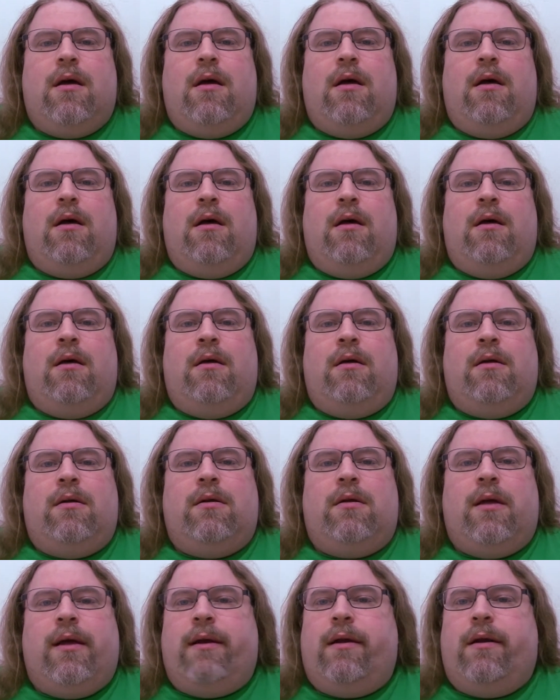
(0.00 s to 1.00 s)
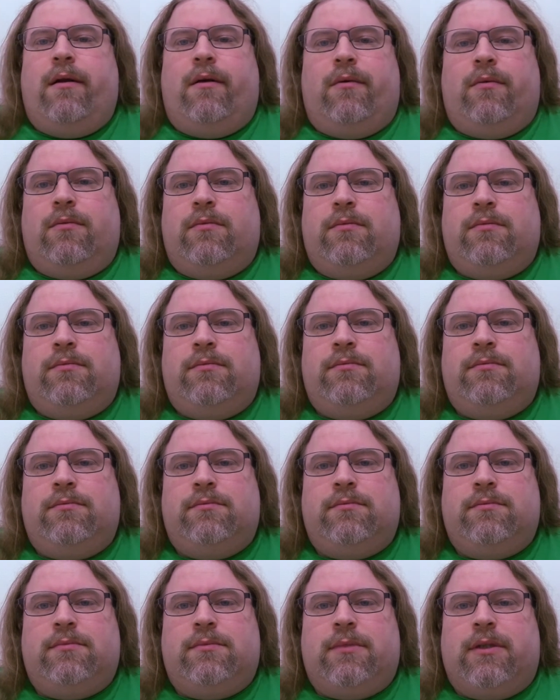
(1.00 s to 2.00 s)
I don't
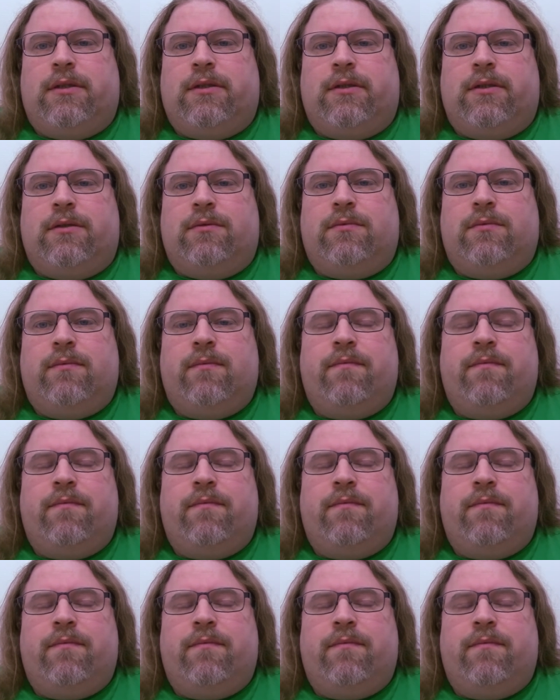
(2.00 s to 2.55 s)
know.